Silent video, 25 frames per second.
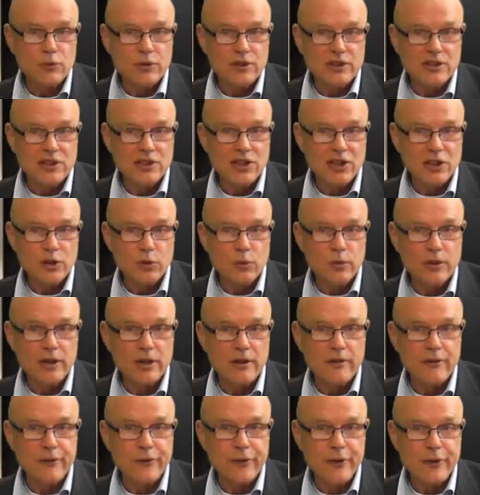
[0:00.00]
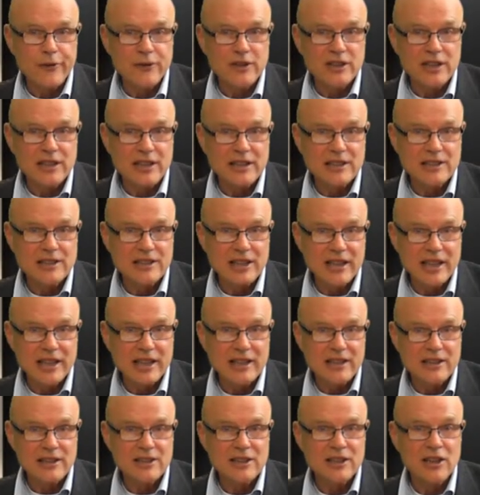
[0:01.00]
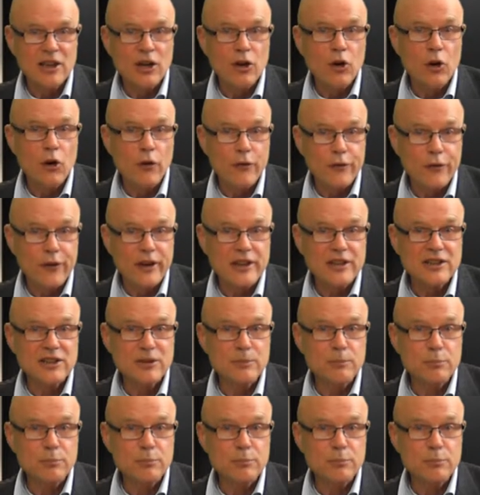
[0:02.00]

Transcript: return within 15 days or face